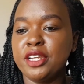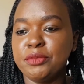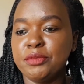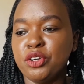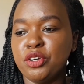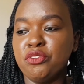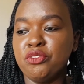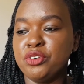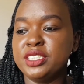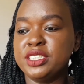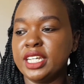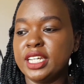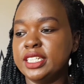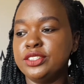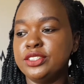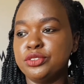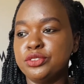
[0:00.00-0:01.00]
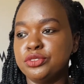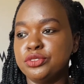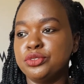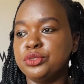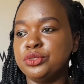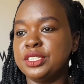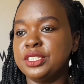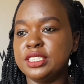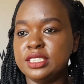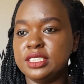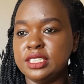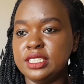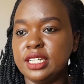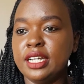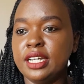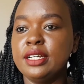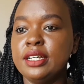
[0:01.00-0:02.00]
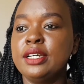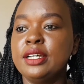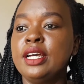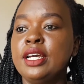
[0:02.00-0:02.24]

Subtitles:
me of what I need to do this year.